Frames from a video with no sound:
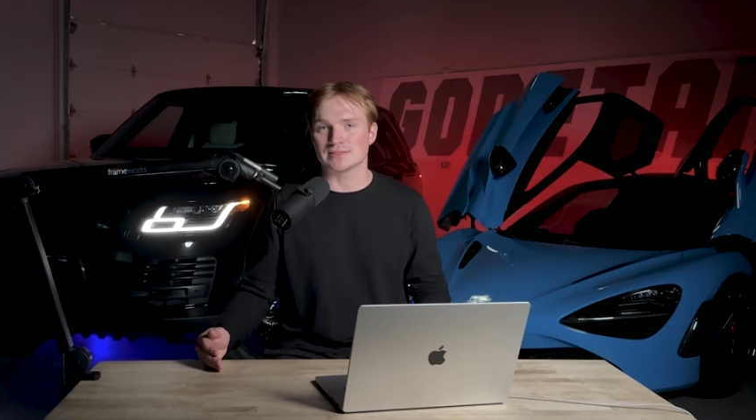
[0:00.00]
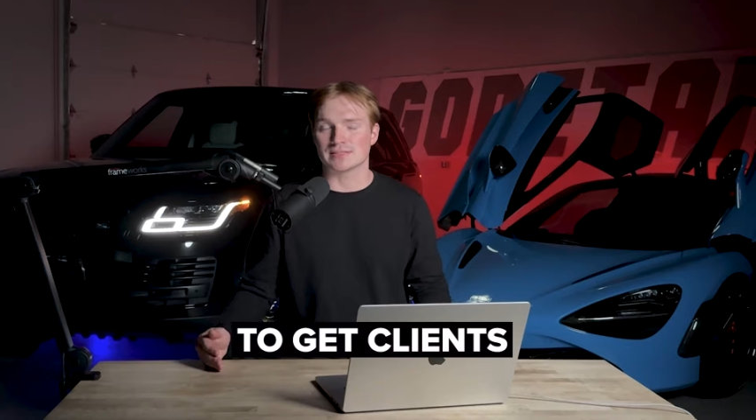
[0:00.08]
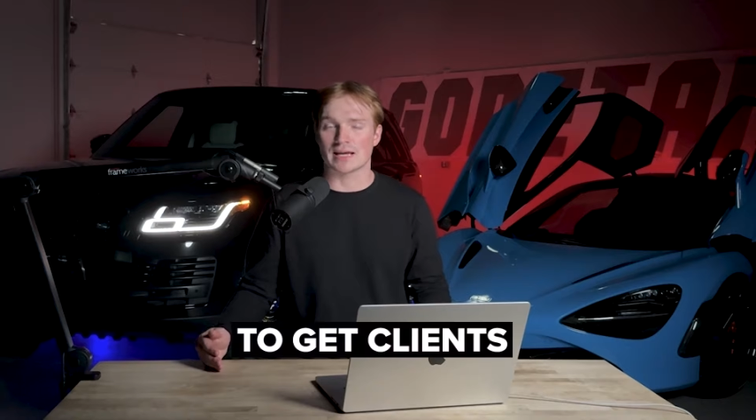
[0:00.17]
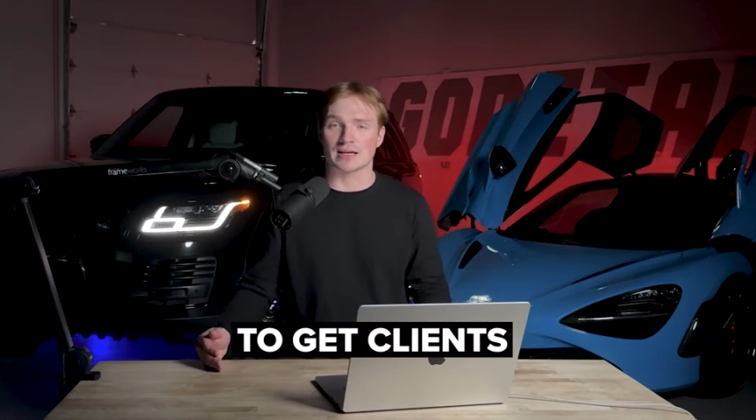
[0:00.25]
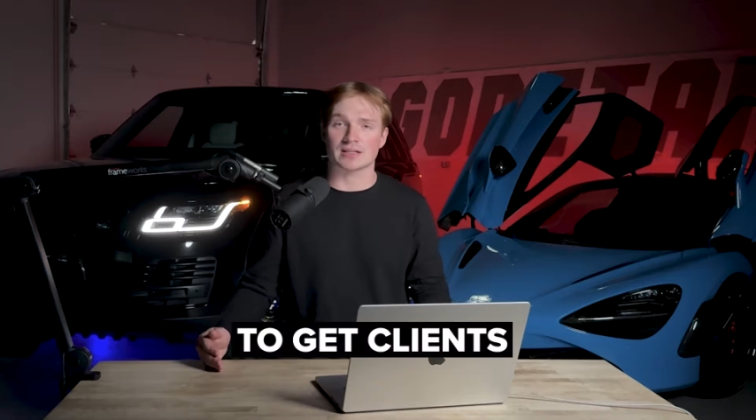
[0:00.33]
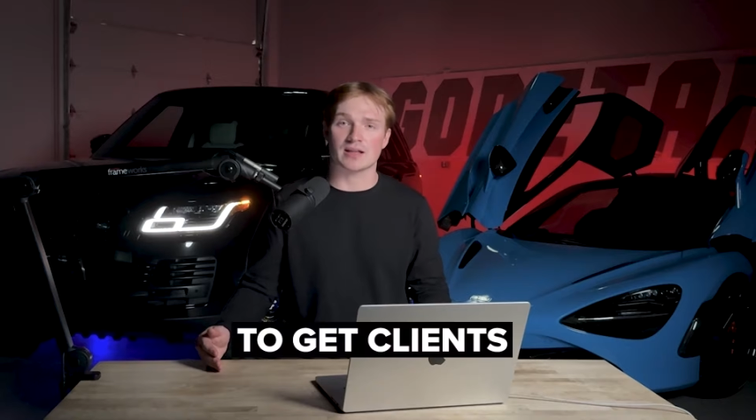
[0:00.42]
to
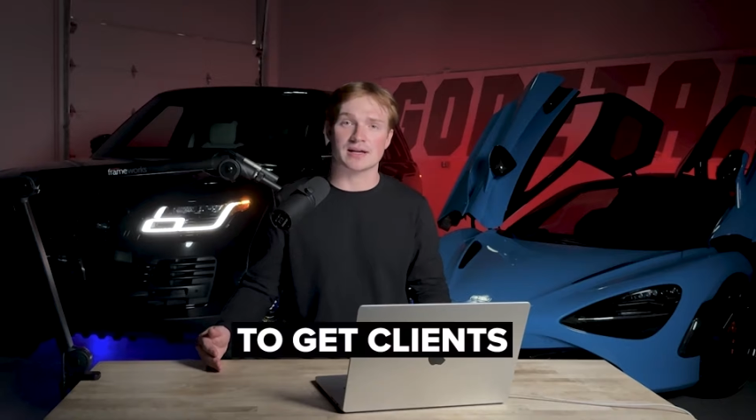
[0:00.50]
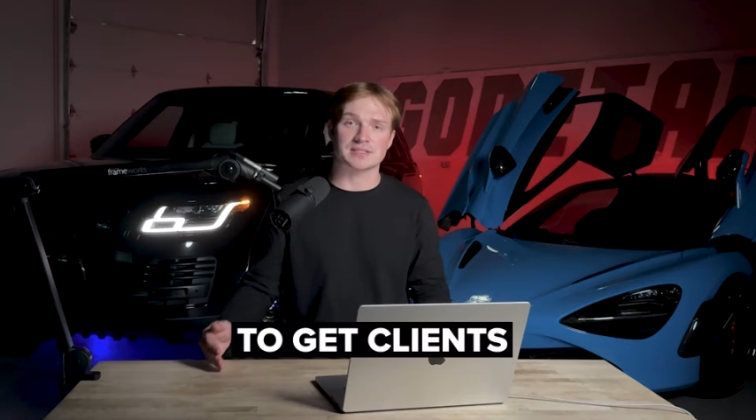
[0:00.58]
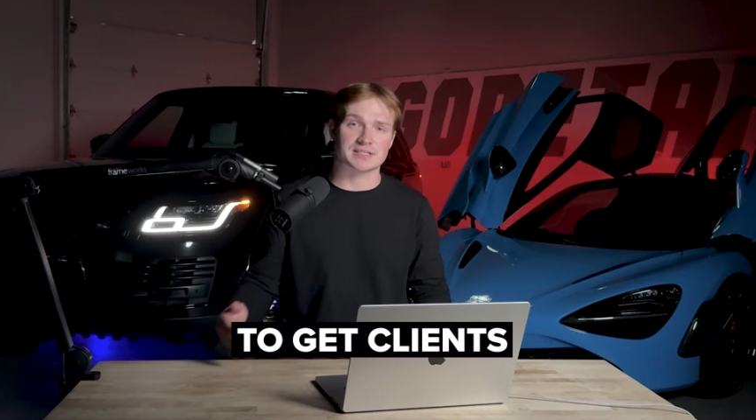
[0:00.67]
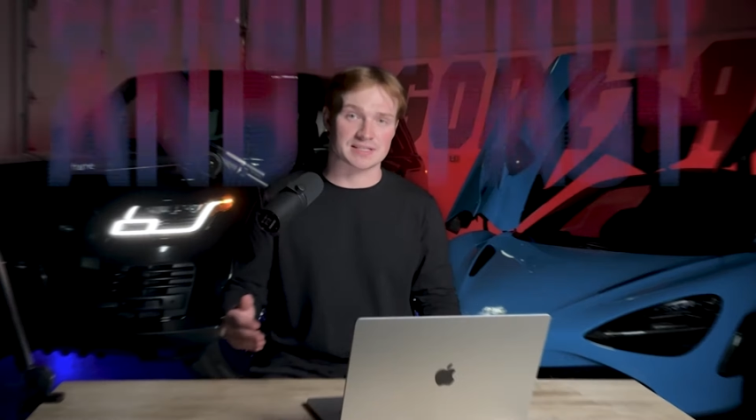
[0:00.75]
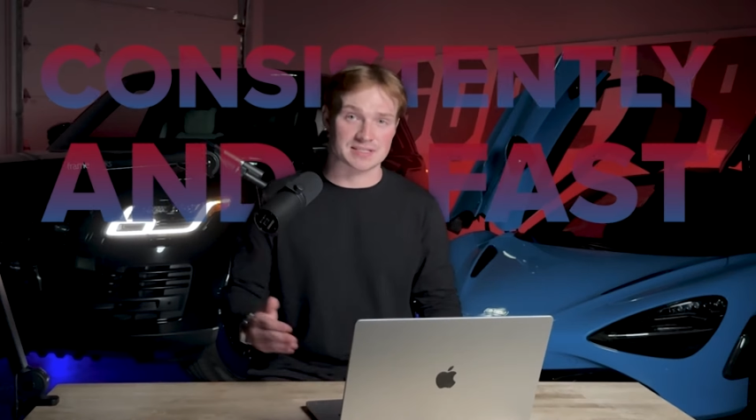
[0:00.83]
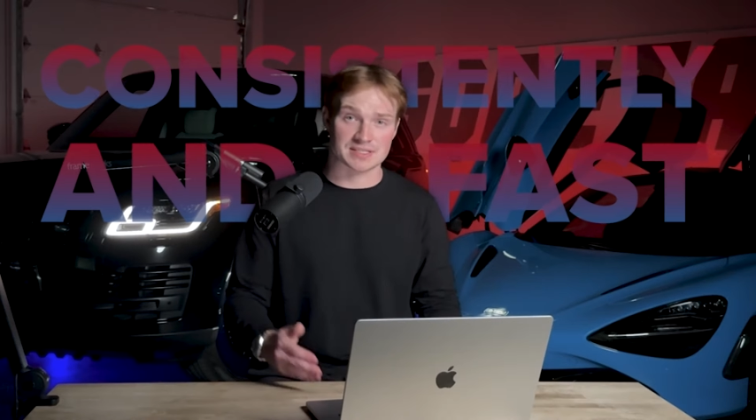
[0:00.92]
get
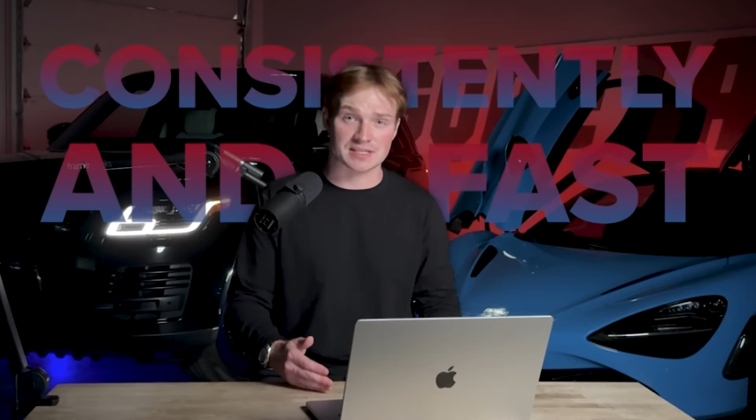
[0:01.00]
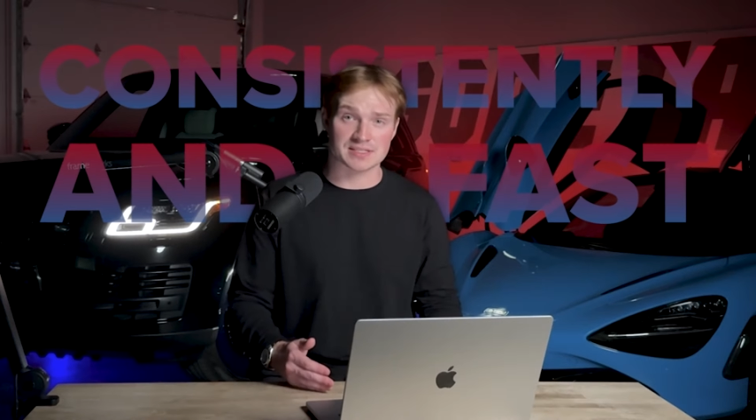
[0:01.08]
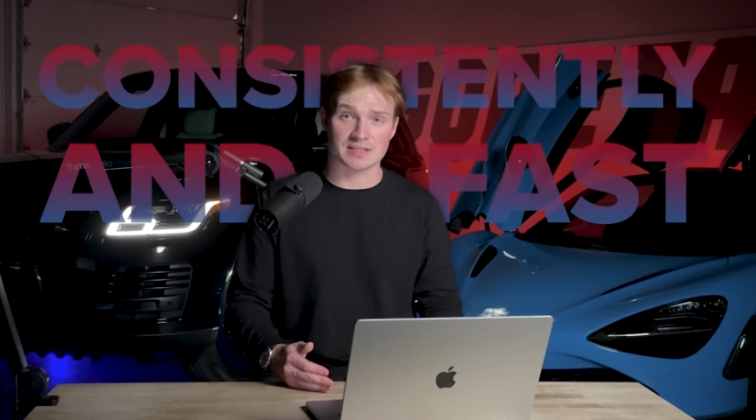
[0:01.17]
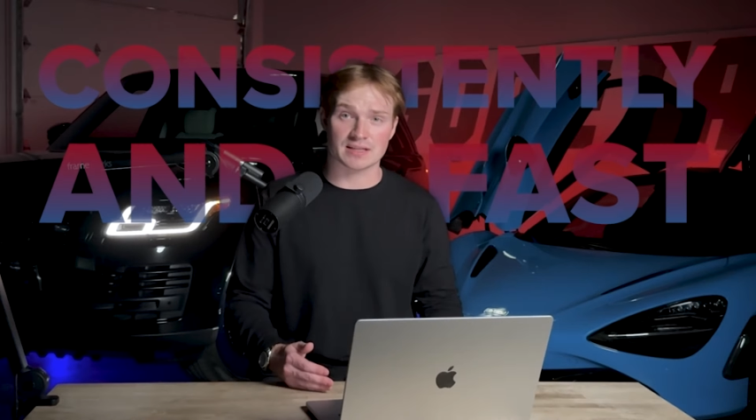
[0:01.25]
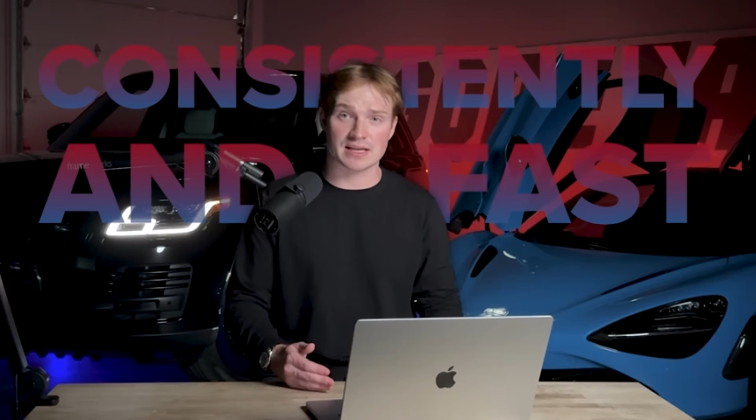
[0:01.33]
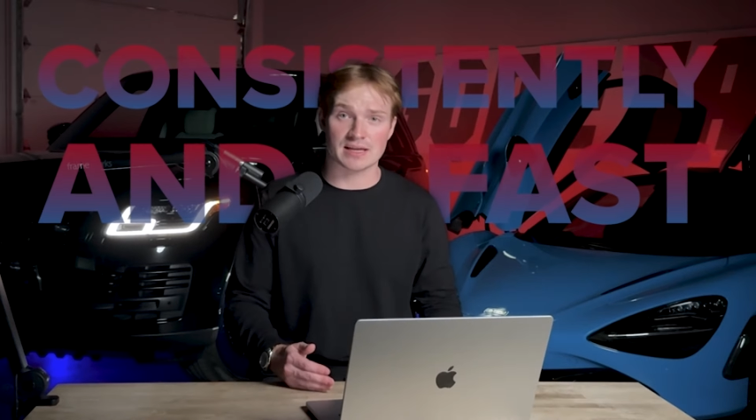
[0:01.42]
clients
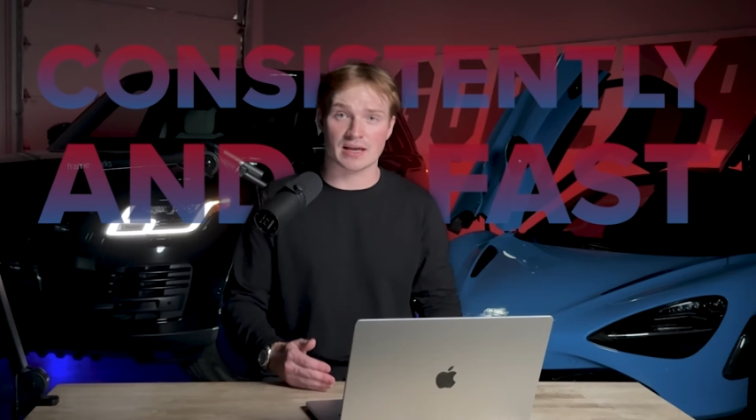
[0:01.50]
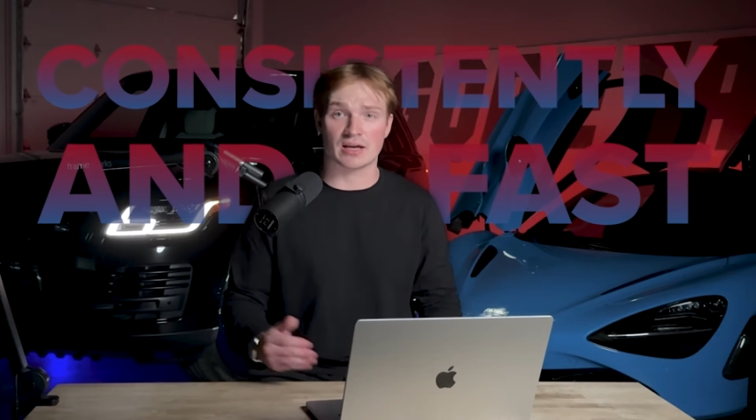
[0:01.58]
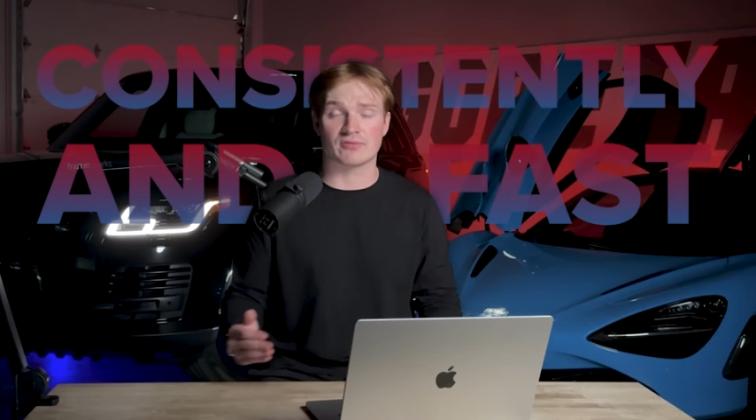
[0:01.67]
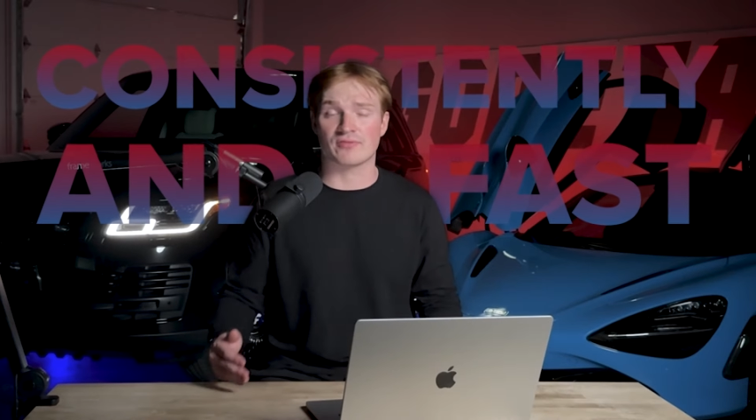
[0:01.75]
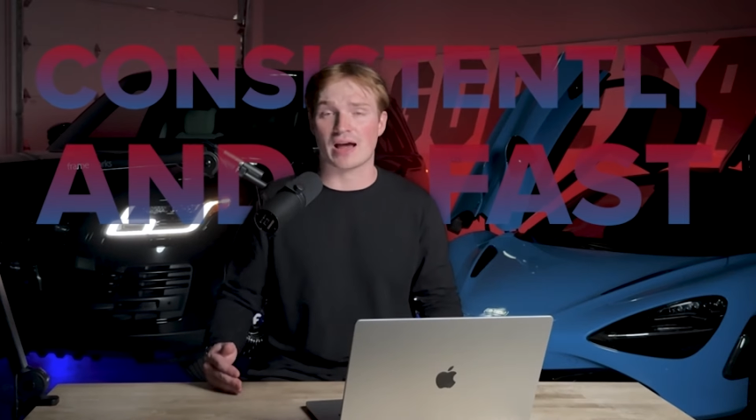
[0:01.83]
consistently and